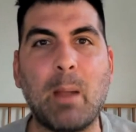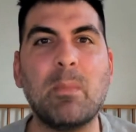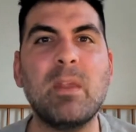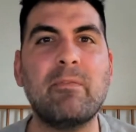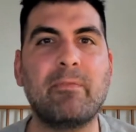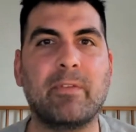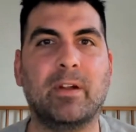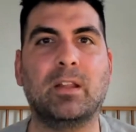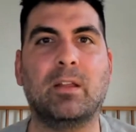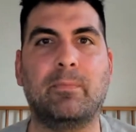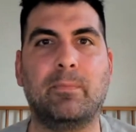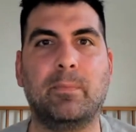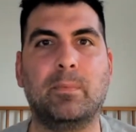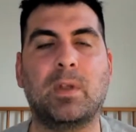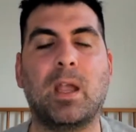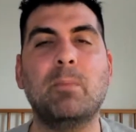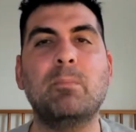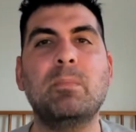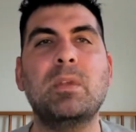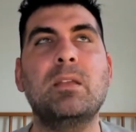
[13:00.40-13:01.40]
we fulfill
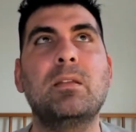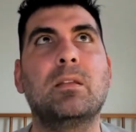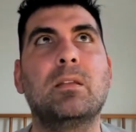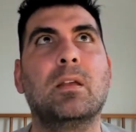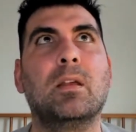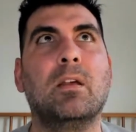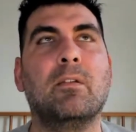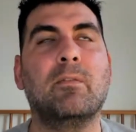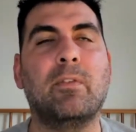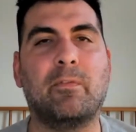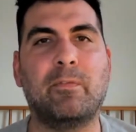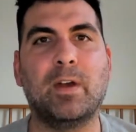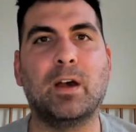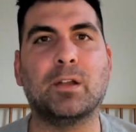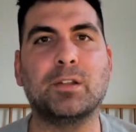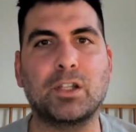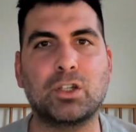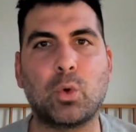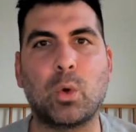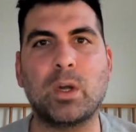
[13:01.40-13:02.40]

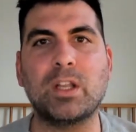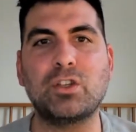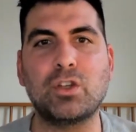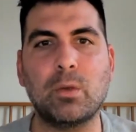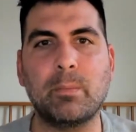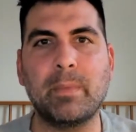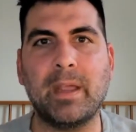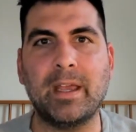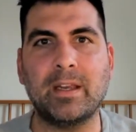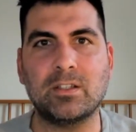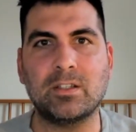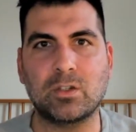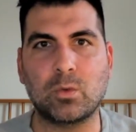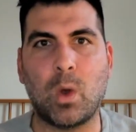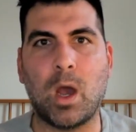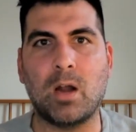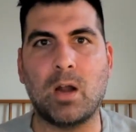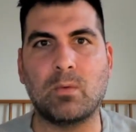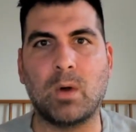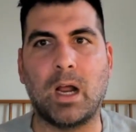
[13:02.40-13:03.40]
the 22-man
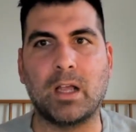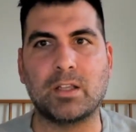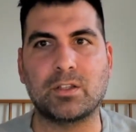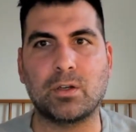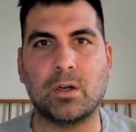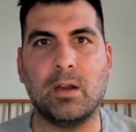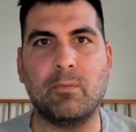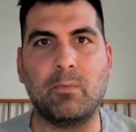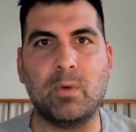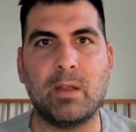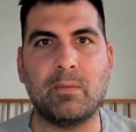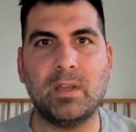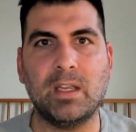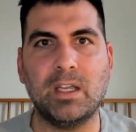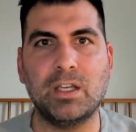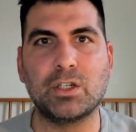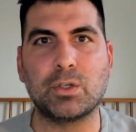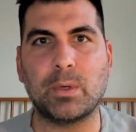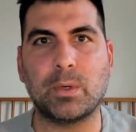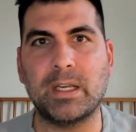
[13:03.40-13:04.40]
squad roster if we have
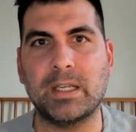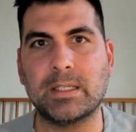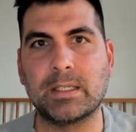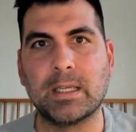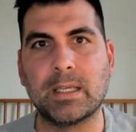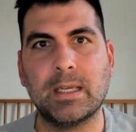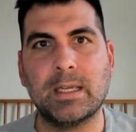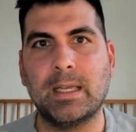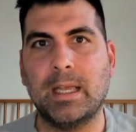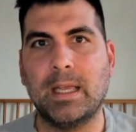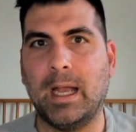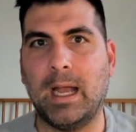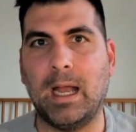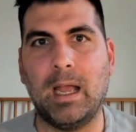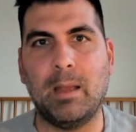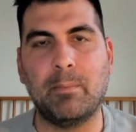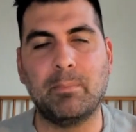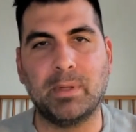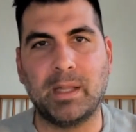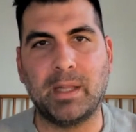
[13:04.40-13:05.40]
injuries
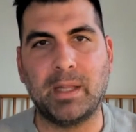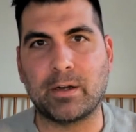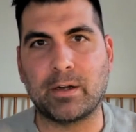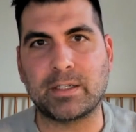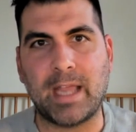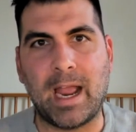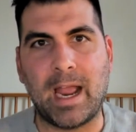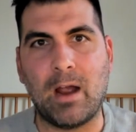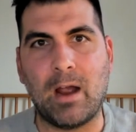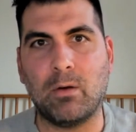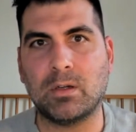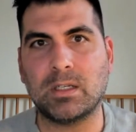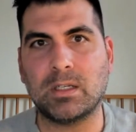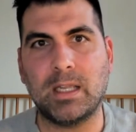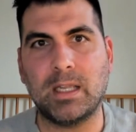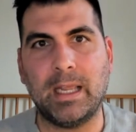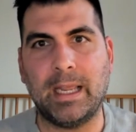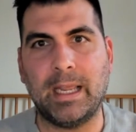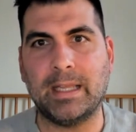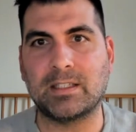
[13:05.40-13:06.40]
and players
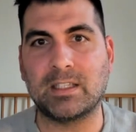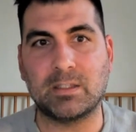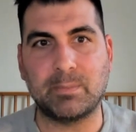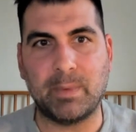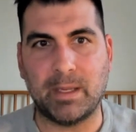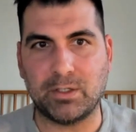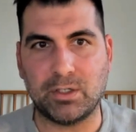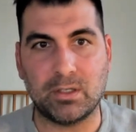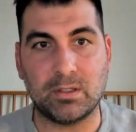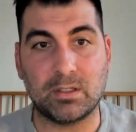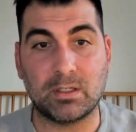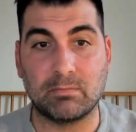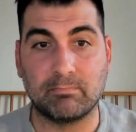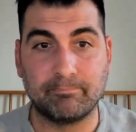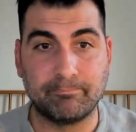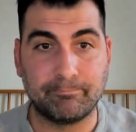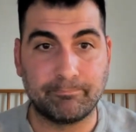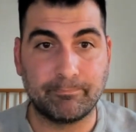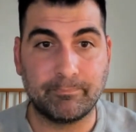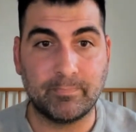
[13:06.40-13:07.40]
out and suspensions?
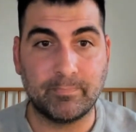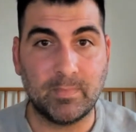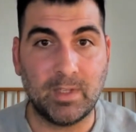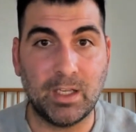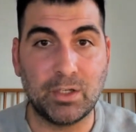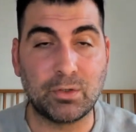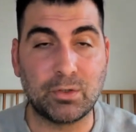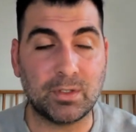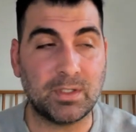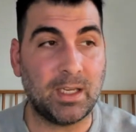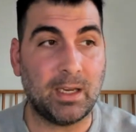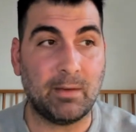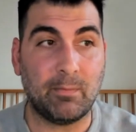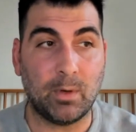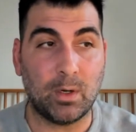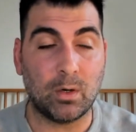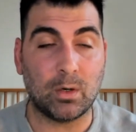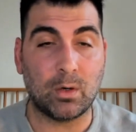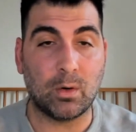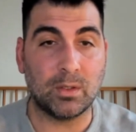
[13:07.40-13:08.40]
Interesting. If
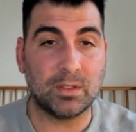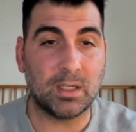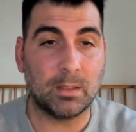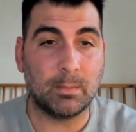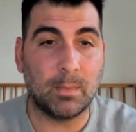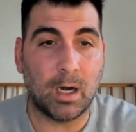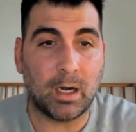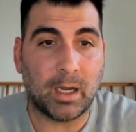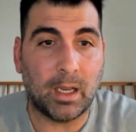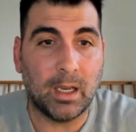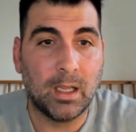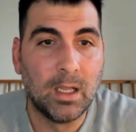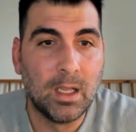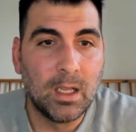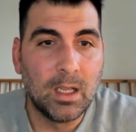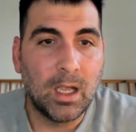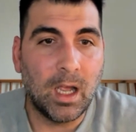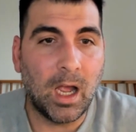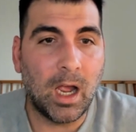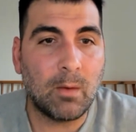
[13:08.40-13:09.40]
we don't go into the market,
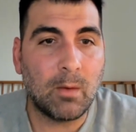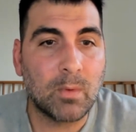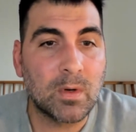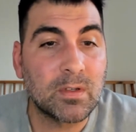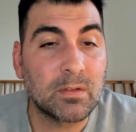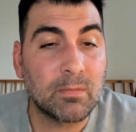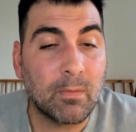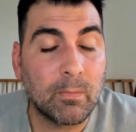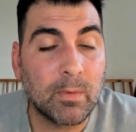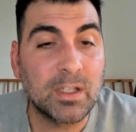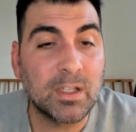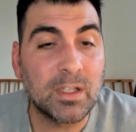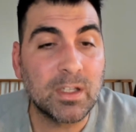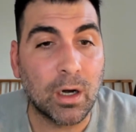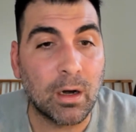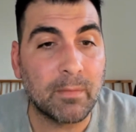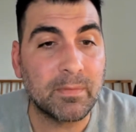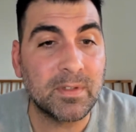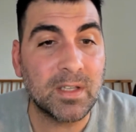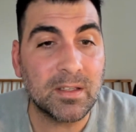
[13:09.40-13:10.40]

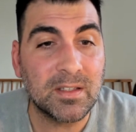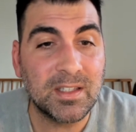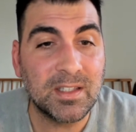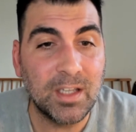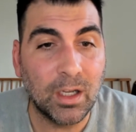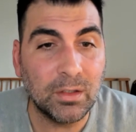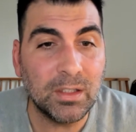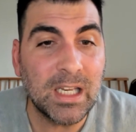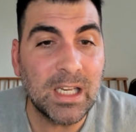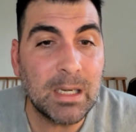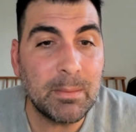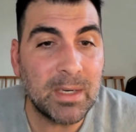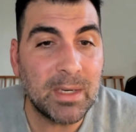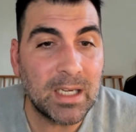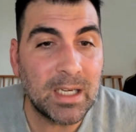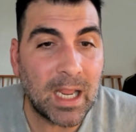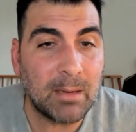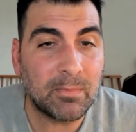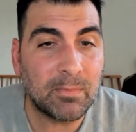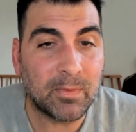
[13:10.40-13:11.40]
reserves still need to
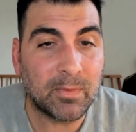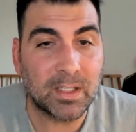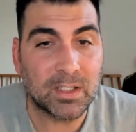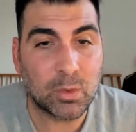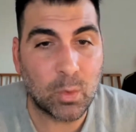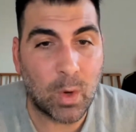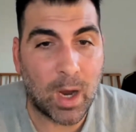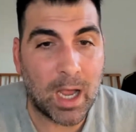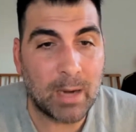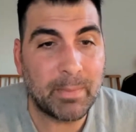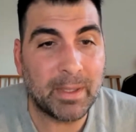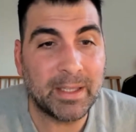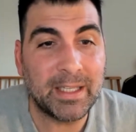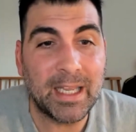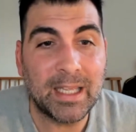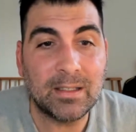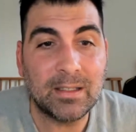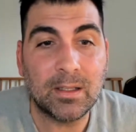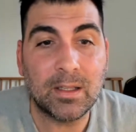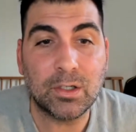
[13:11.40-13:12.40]
be named for the squad by
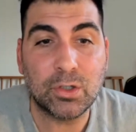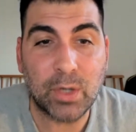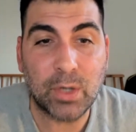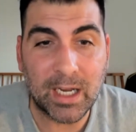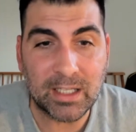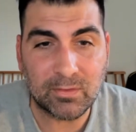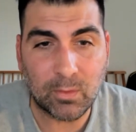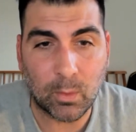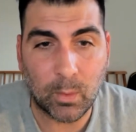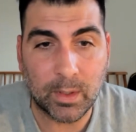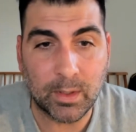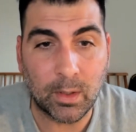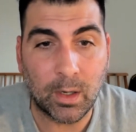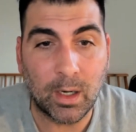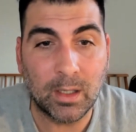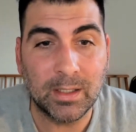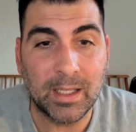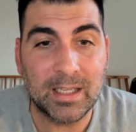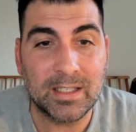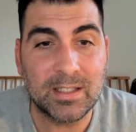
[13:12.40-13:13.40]
the end of the transfer window,
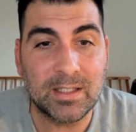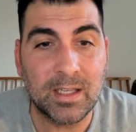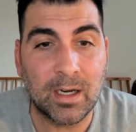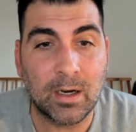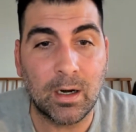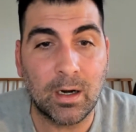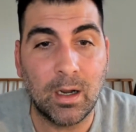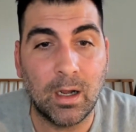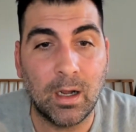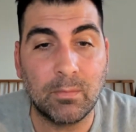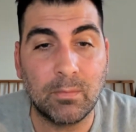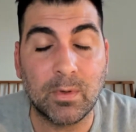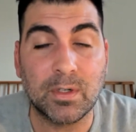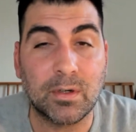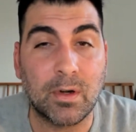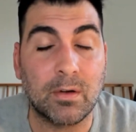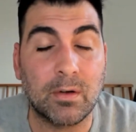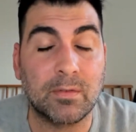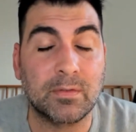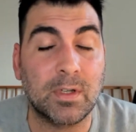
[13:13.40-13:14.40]
unless their
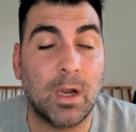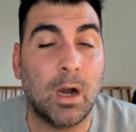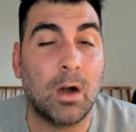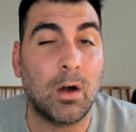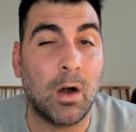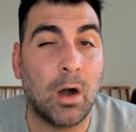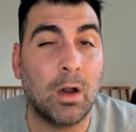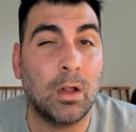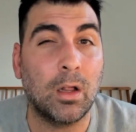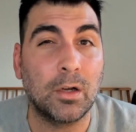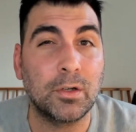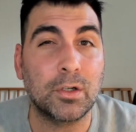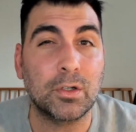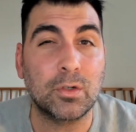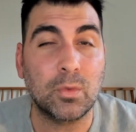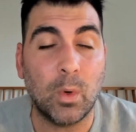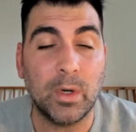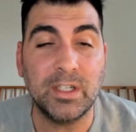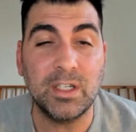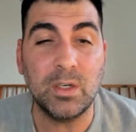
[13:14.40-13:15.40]
reserves are all under
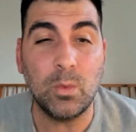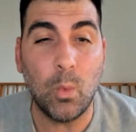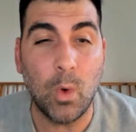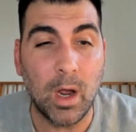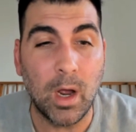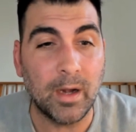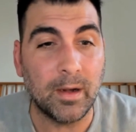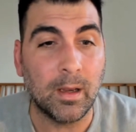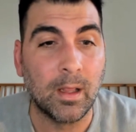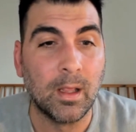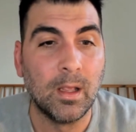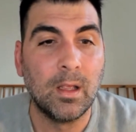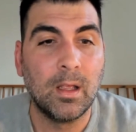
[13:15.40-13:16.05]
21.